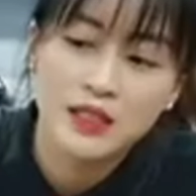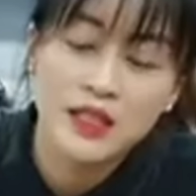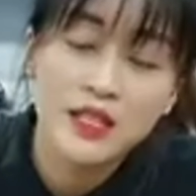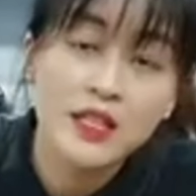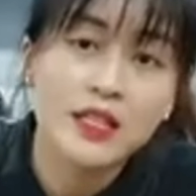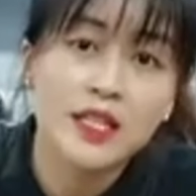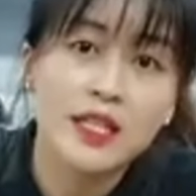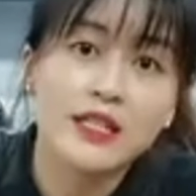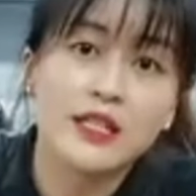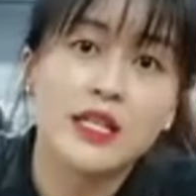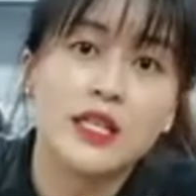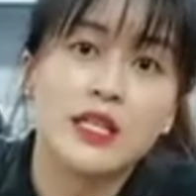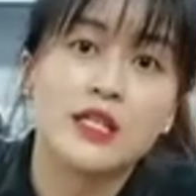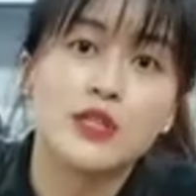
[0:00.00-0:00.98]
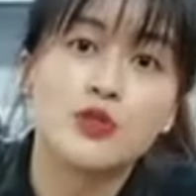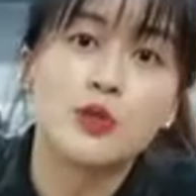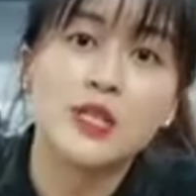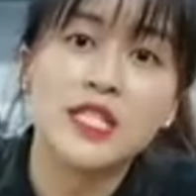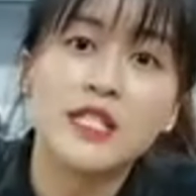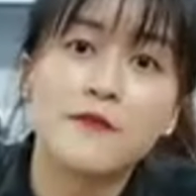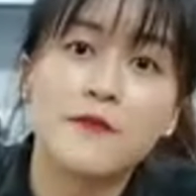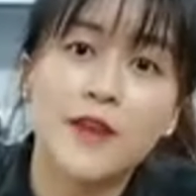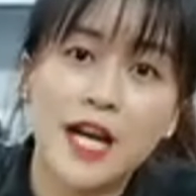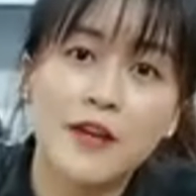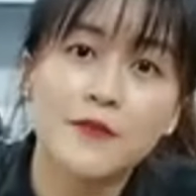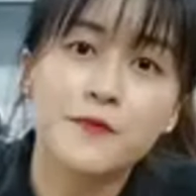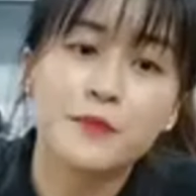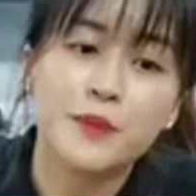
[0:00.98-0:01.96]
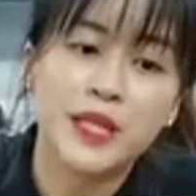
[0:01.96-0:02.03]
If you have used poor quality
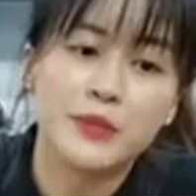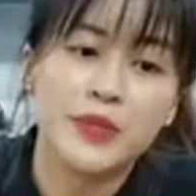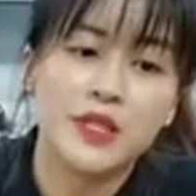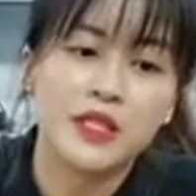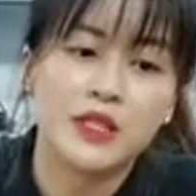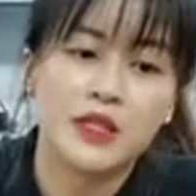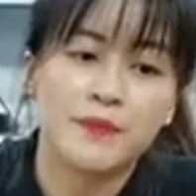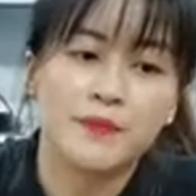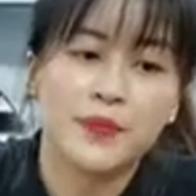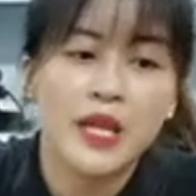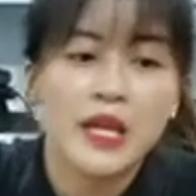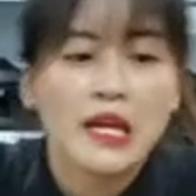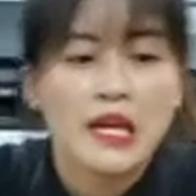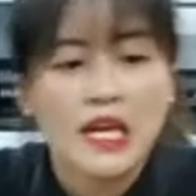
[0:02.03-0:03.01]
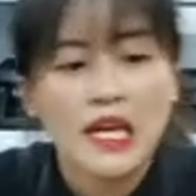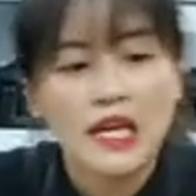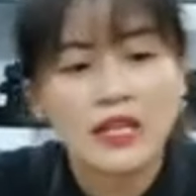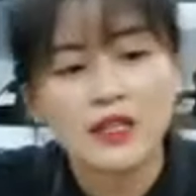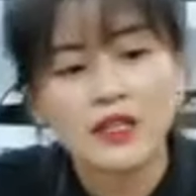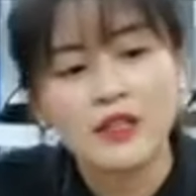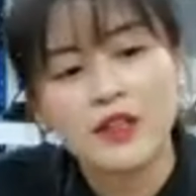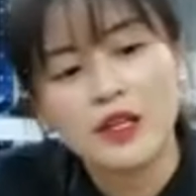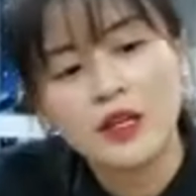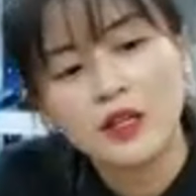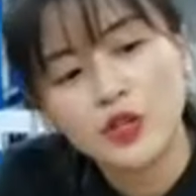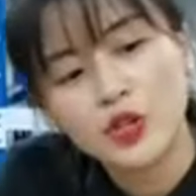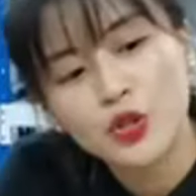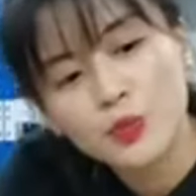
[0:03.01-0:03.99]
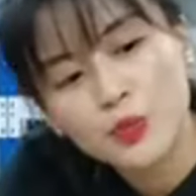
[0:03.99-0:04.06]
speakers, should have a deeper
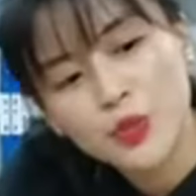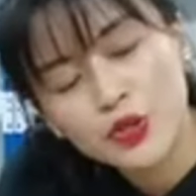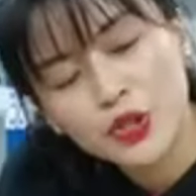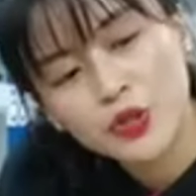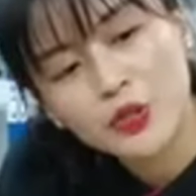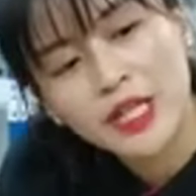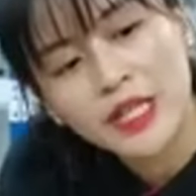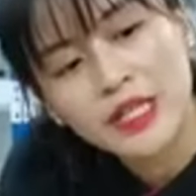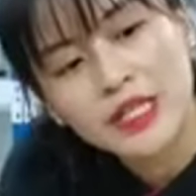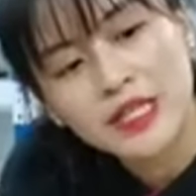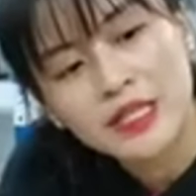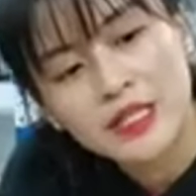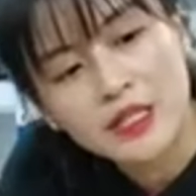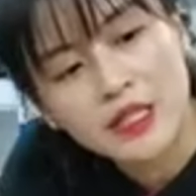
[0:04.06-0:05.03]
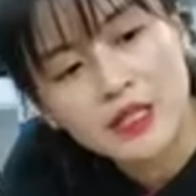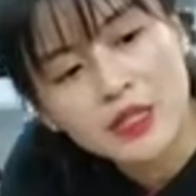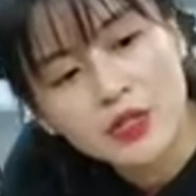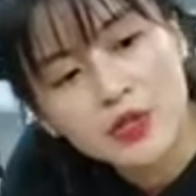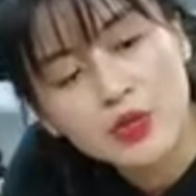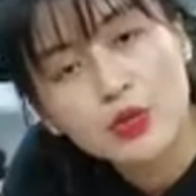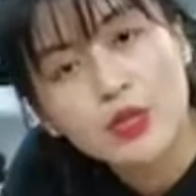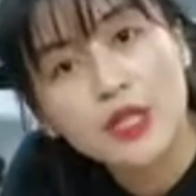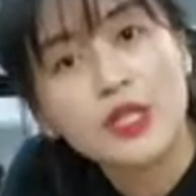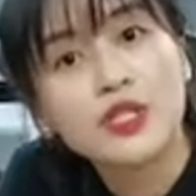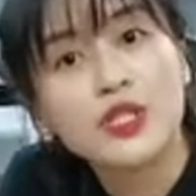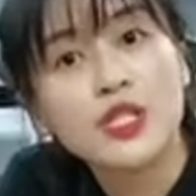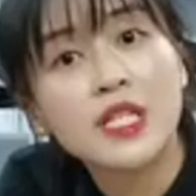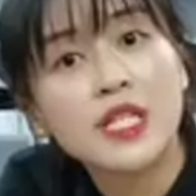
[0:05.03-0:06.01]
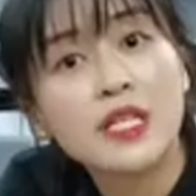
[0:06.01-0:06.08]
experience. That is, the
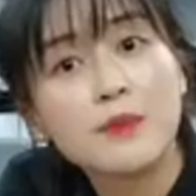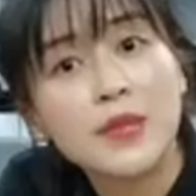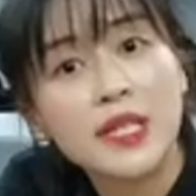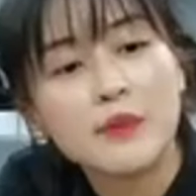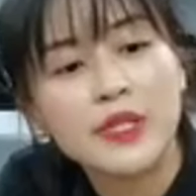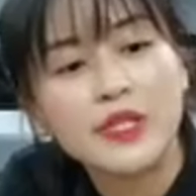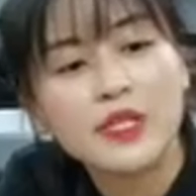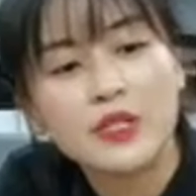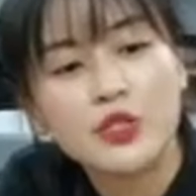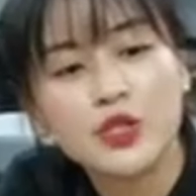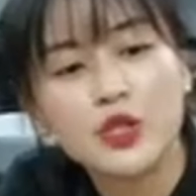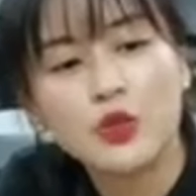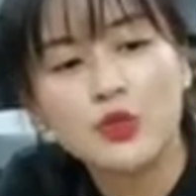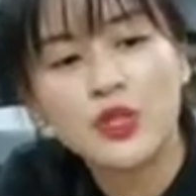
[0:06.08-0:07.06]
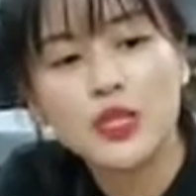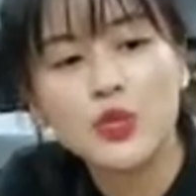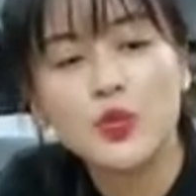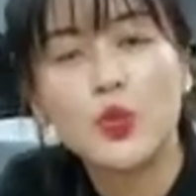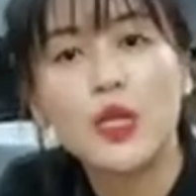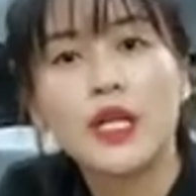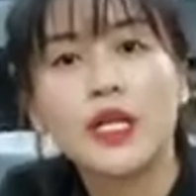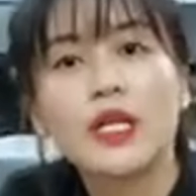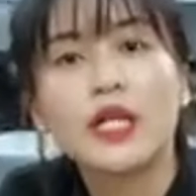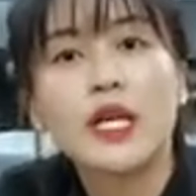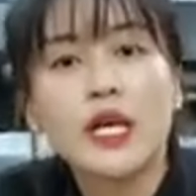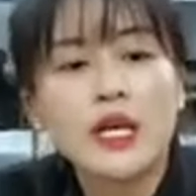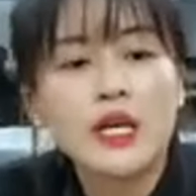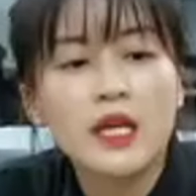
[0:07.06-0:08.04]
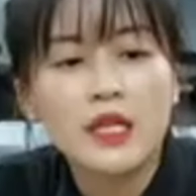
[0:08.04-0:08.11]
speaker continues to work when the
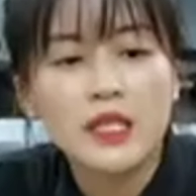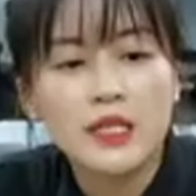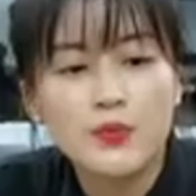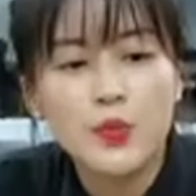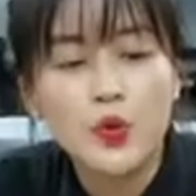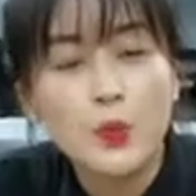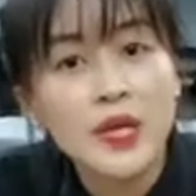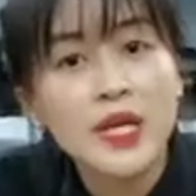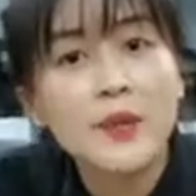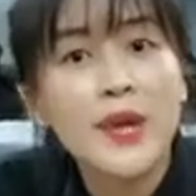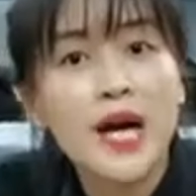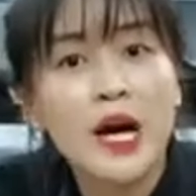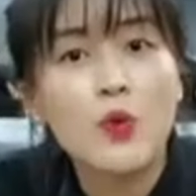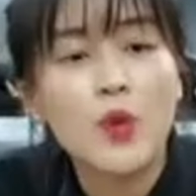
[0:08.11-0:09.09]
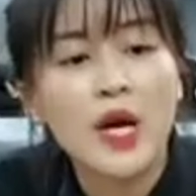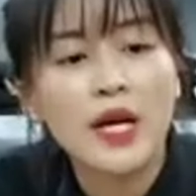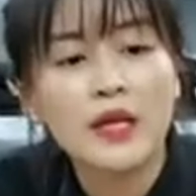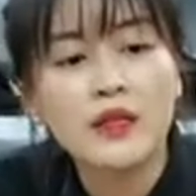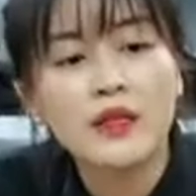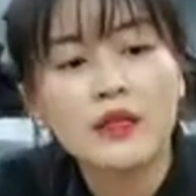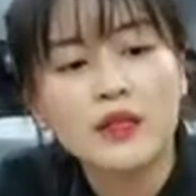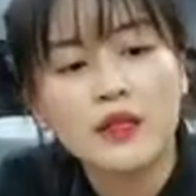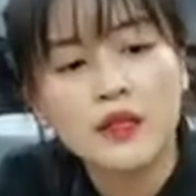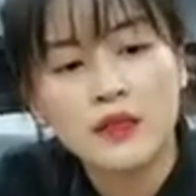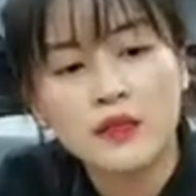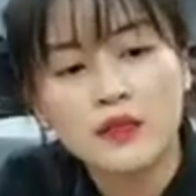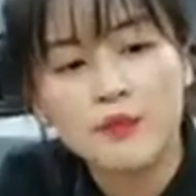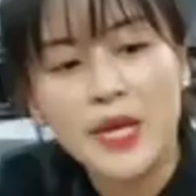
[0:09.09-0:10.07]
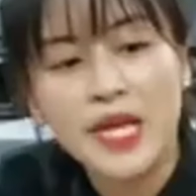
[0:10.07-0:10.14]
volume is too loud.
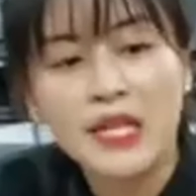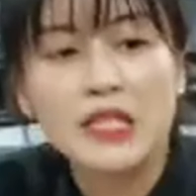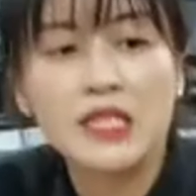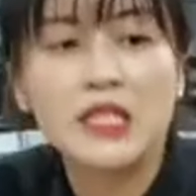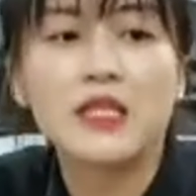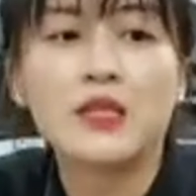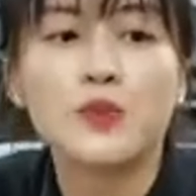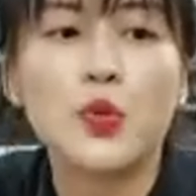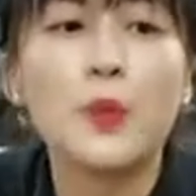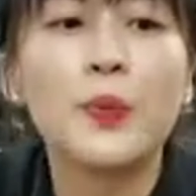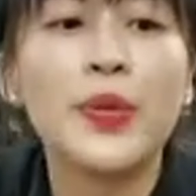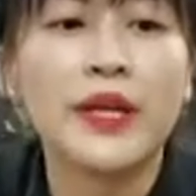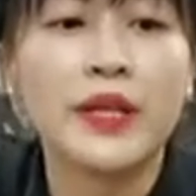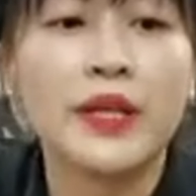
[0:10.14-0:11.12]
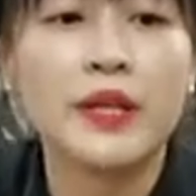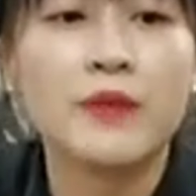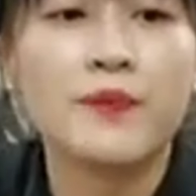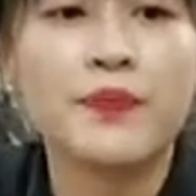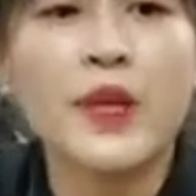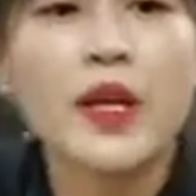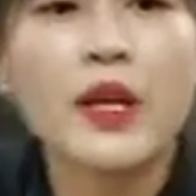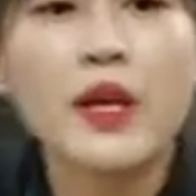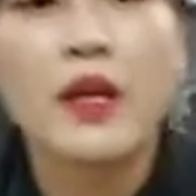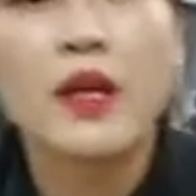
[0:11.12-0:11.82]
Distortion, current sound, or even